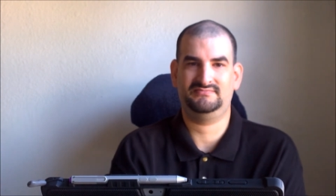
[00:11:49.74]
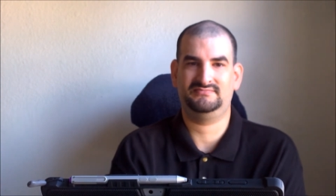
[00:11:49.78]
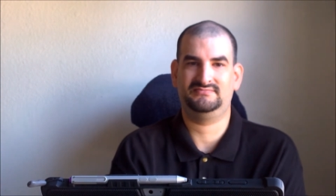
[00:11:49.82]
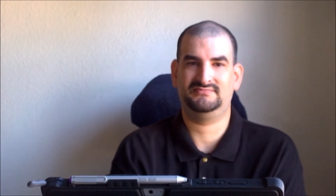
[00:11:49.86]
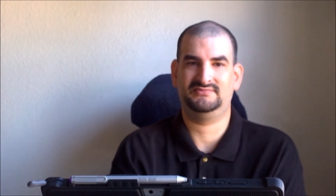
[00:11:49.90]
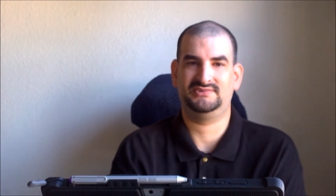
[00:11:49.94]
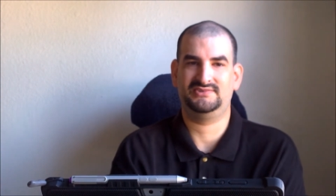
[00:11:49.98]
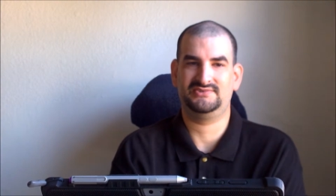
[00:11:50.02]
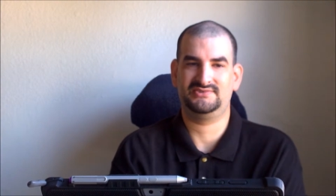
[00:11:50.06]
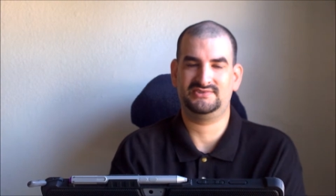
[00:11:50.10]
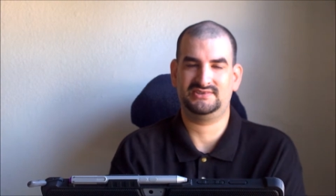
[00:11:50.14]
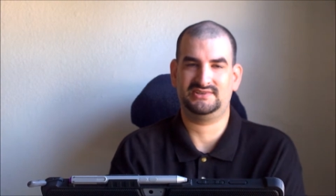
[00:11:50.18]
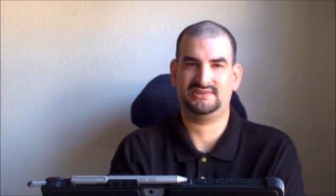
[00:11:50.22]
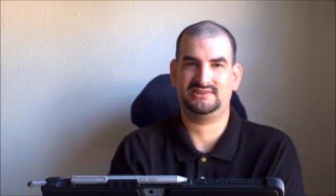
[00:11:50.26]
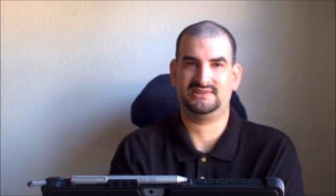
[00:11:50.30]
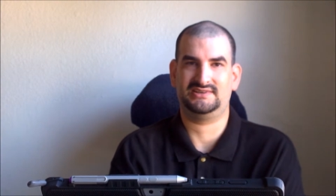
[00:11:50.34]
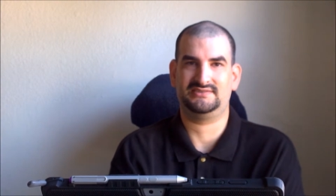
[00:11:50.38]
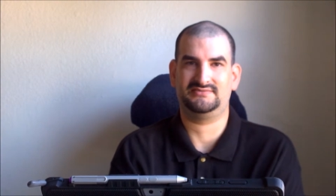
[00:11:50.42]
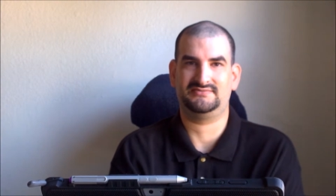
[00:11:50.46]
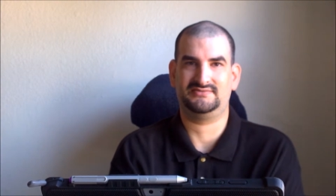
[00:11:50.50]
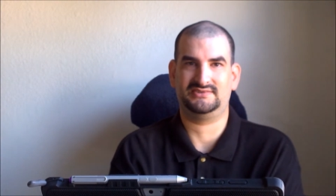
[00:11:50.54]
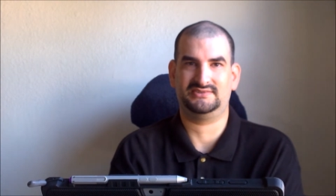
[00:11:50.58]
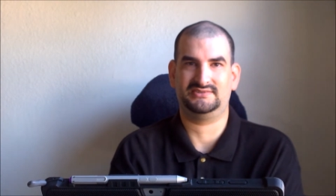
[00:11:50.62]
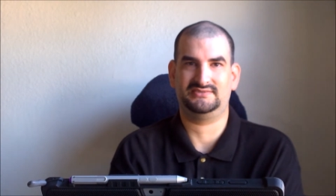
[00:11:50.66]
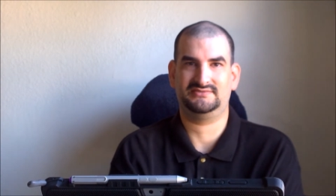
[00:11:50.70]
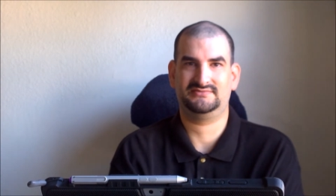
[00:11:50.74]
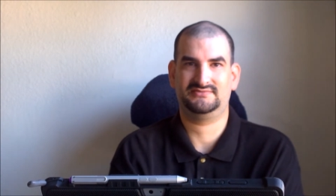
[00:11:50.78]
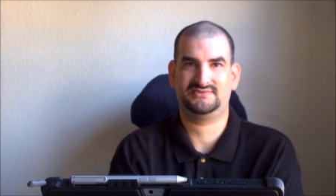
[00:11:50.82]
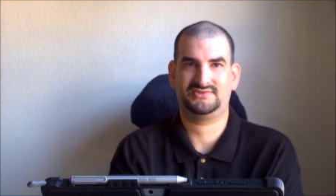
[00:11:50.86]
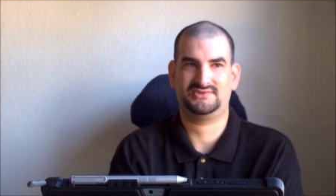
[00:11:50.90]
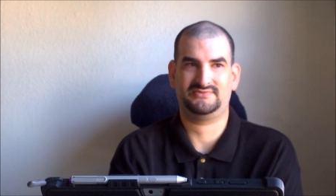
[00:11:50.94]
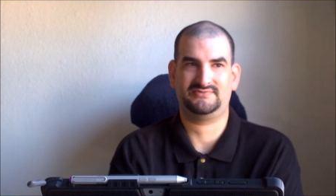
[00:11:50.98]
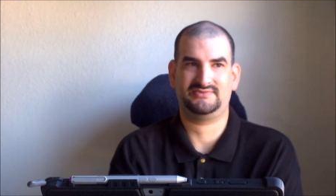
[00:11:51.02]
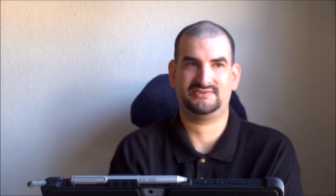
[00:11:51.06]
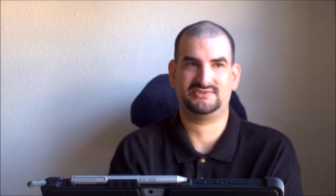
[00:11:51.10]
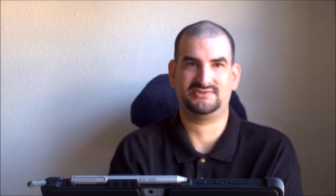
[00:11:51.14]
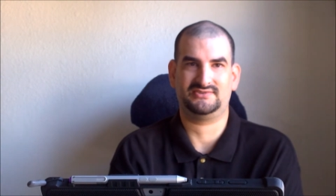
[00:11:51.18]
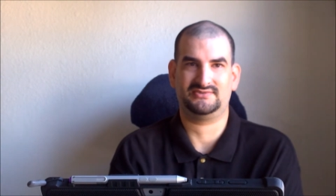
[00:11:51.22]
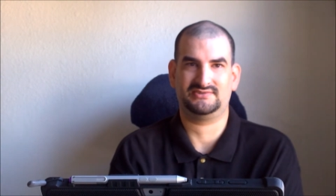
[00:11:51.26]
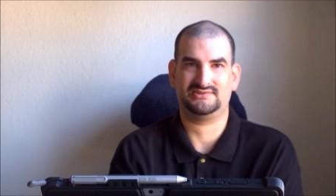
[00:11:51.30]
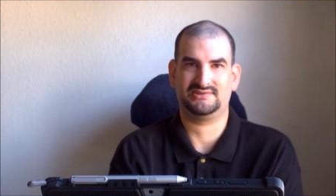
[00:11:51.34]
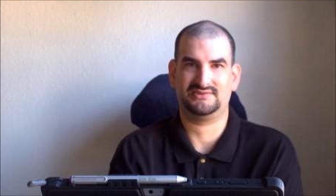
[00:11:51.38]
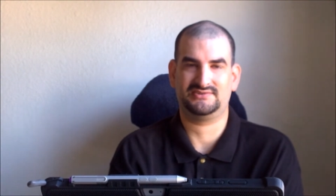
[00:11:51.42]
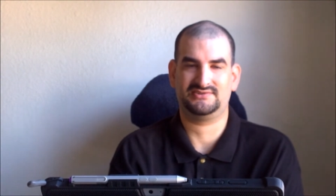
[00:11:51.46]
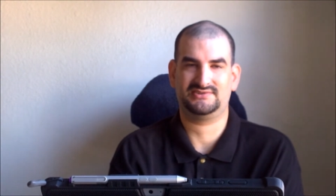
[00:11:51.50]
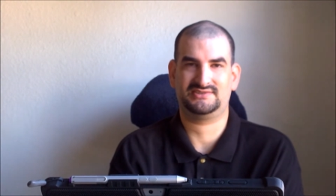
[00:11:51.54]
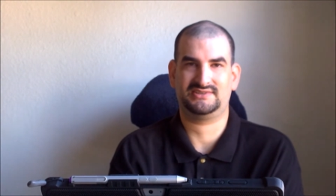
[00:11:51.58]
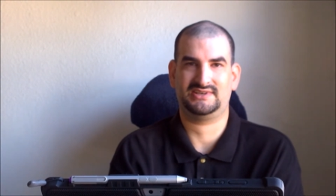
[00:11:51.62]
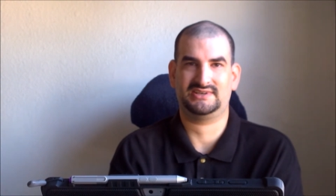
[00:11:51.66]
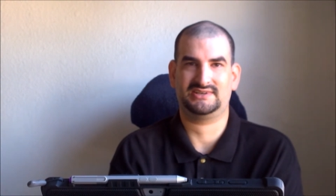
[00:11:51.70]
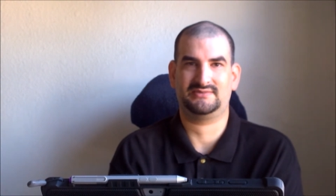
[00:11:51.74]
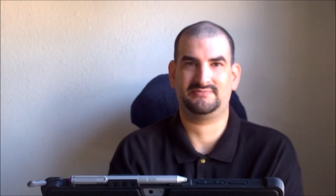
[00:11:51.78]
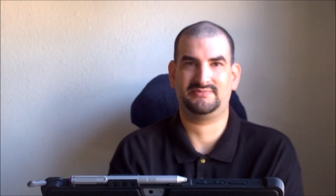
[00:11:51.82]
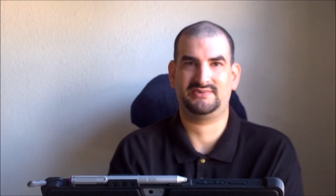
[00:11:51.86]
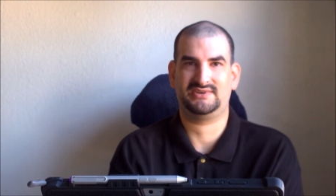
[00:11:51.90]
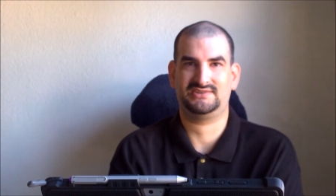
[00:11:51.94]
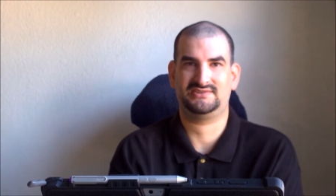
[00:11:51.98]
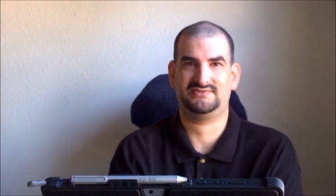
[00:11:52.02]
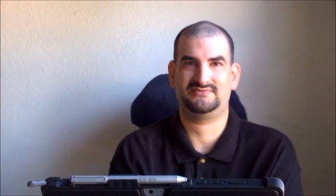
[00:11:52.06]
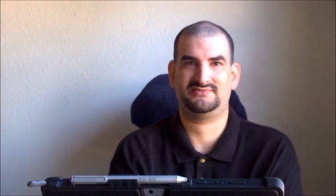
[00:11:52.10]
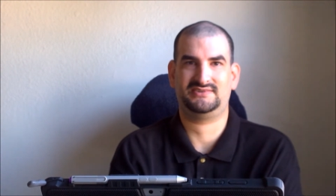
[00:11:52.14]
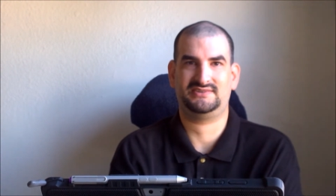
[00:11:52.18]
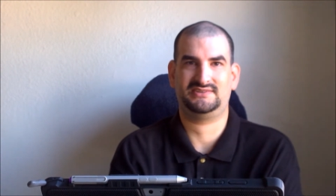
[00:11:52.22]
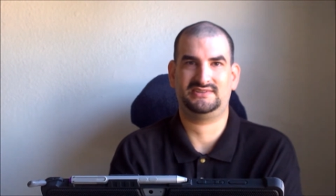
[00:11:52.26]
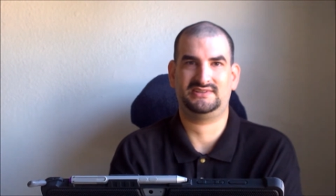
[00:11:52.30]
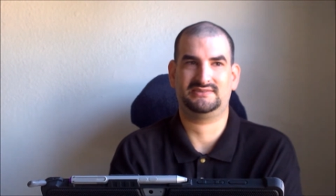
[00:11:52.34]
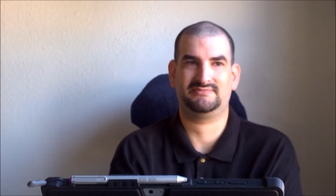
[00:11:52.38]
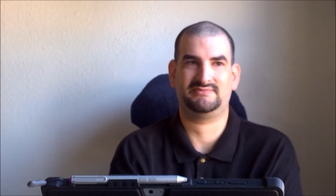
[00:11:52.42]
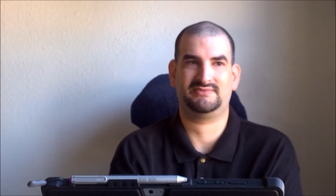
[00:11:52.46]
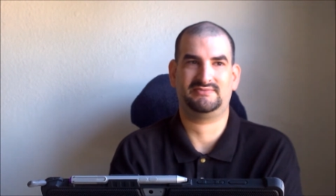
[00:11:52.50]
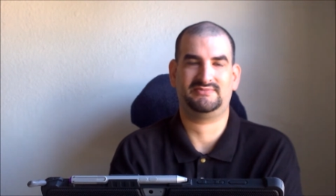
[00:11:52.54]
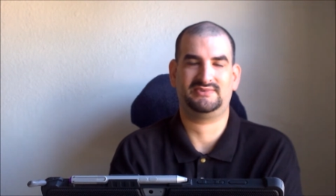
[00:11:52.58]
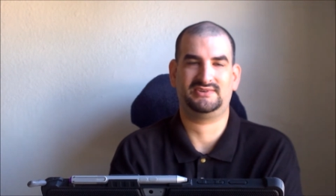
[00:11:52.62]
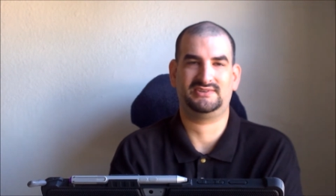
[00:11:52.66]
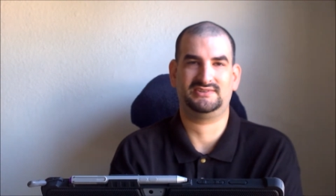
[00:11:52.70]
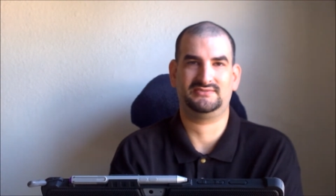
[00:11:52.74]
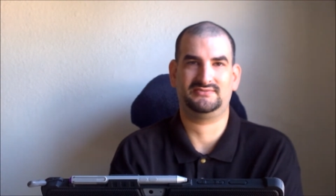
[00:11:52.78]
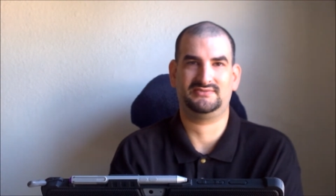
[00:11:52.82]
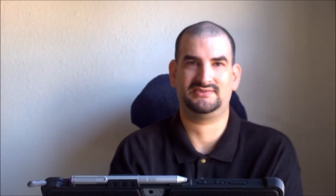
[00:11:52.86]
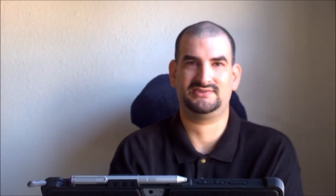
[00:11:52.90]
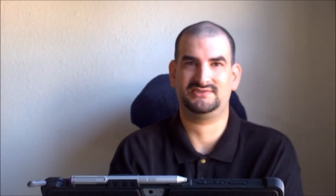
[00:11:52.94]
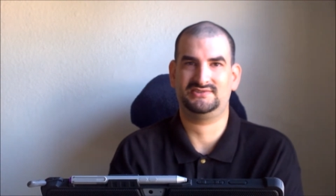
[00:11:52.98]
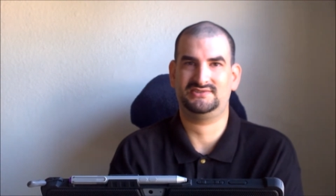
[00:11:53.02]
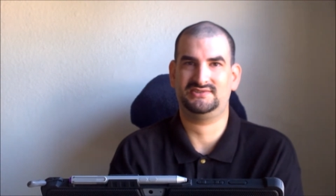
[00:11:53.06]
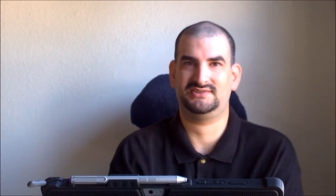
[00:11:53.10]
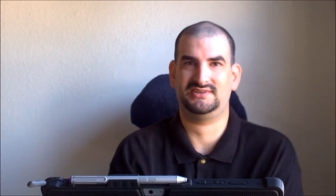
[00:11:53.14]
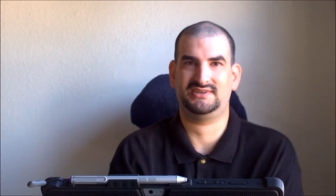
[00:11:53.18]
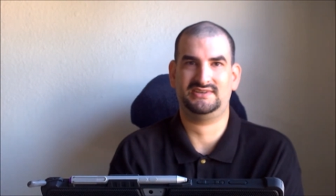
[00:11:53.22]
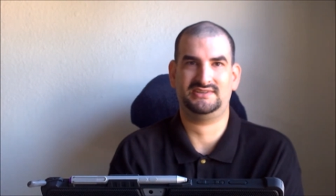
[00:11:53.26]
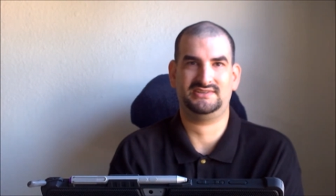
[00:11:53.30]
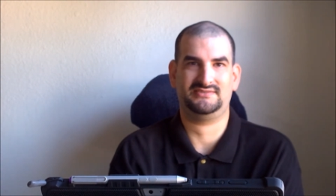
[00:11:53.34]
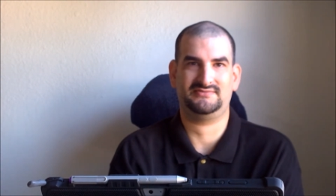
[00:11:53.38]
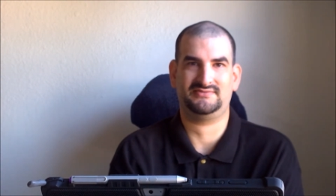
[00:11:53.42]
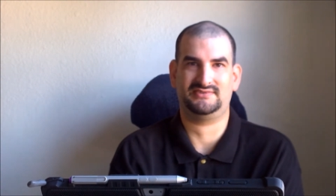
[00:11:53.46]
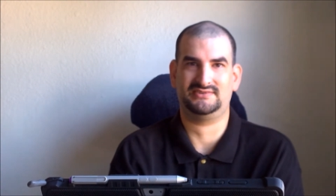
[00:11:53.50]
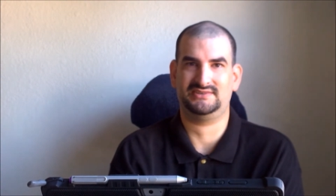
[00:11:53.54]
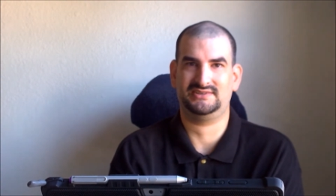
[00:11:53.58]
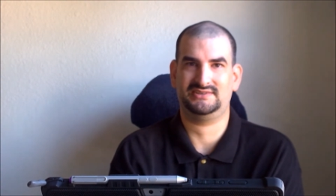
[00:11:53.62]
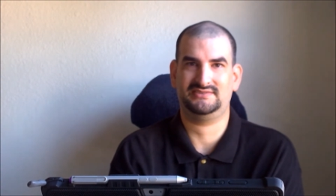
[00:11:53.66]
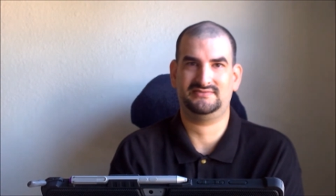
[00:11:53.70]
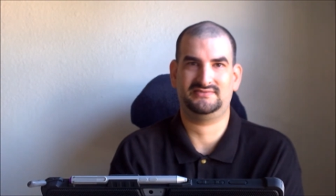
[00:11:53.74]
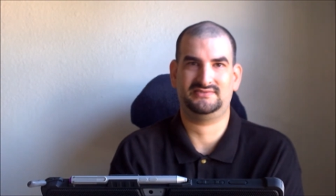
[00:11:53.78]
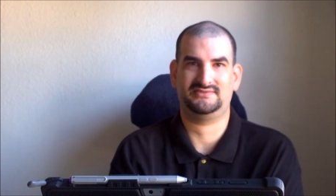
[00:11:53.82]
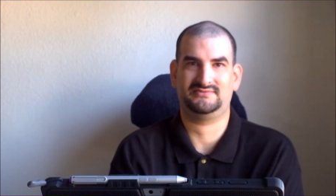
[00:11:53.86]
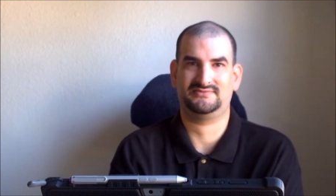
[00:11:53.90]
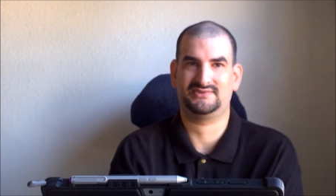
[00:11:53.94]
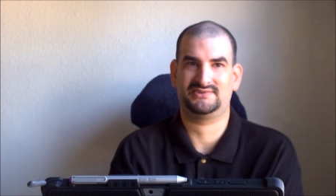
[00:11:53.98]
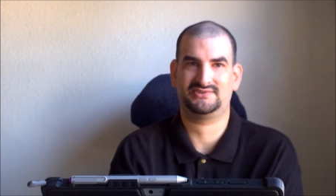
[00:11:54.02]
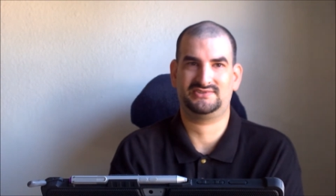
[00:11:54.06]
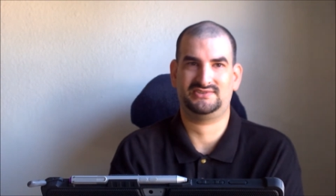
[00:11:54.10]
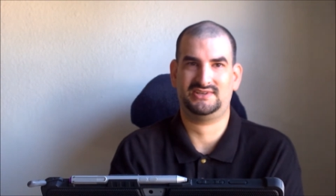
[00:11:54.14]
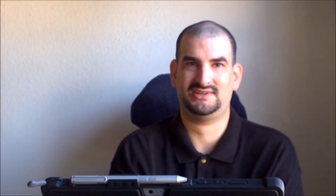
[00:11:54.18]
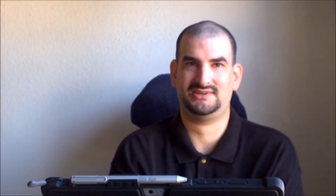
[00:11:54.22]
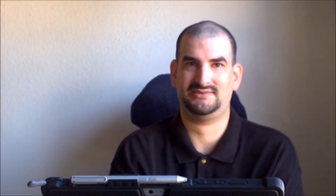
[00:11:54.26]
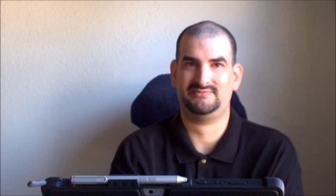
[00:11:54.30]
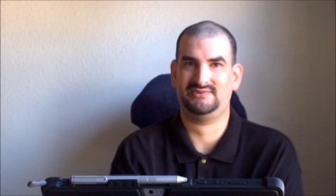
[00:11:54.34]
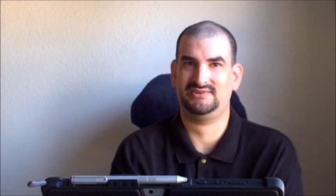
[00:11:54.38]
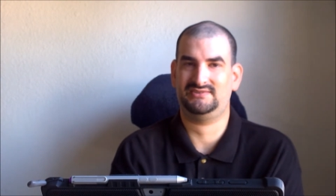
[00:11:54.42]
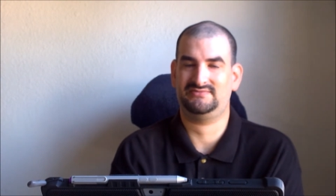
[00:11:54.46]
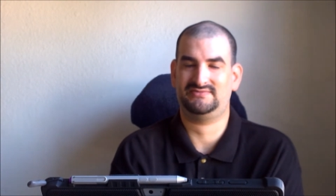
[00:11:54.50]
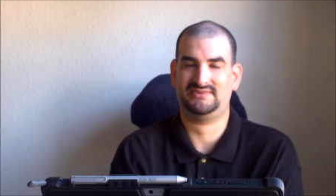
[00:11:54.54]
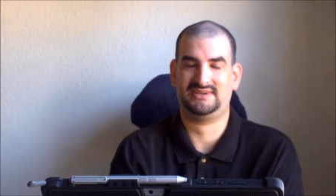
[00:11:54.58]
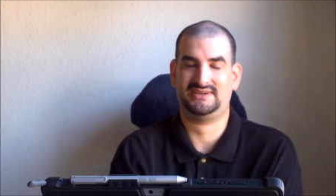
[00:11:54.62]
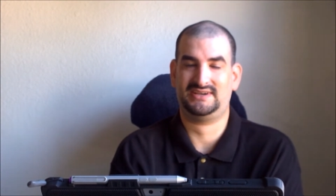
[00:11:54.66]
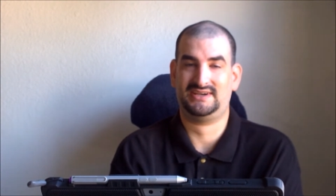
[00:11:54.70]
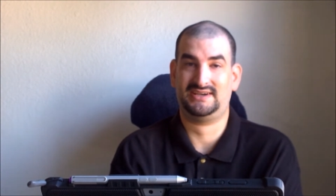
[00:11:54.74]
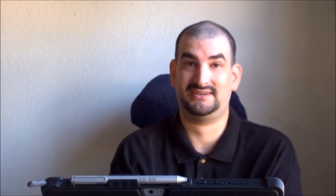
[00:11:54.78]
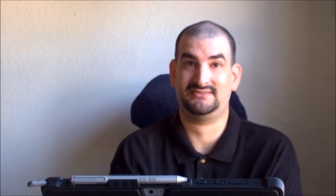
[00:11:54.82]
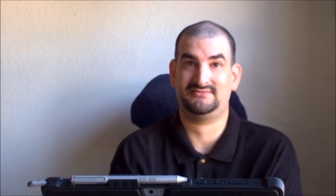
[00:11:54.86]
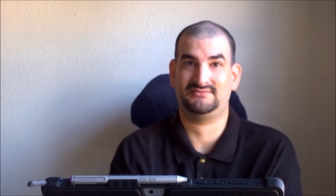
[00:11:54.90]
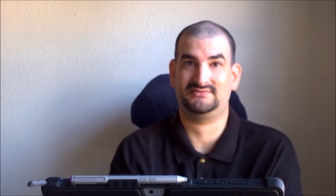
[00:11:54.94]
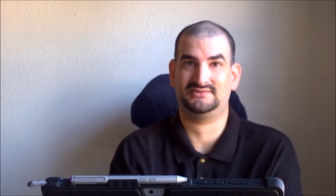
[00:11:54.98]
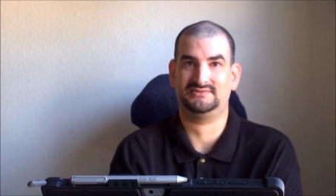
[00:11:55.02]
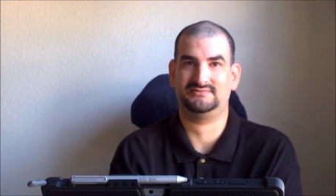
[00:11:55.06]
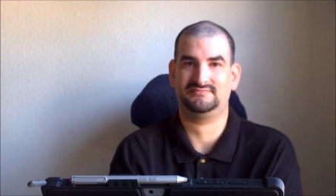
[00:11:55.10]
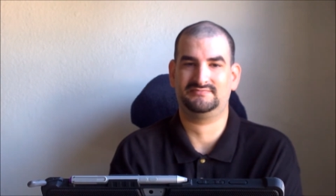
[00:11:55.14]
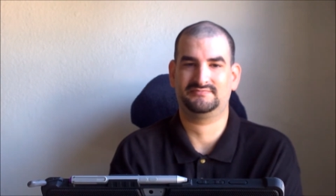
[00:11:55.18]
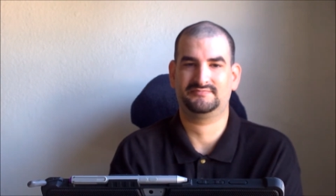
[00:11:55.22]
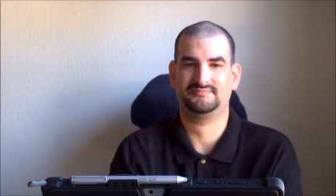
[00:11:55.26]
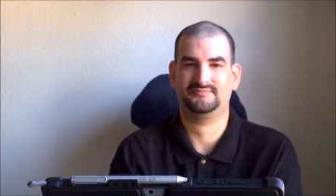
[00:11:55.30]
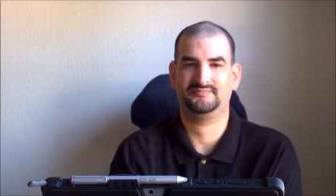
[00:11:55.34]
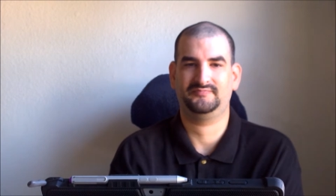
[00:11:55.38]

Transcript: losing a loved one, someone so close like a best friend, like my brother was, to anyone, even the worst enemy if I had one.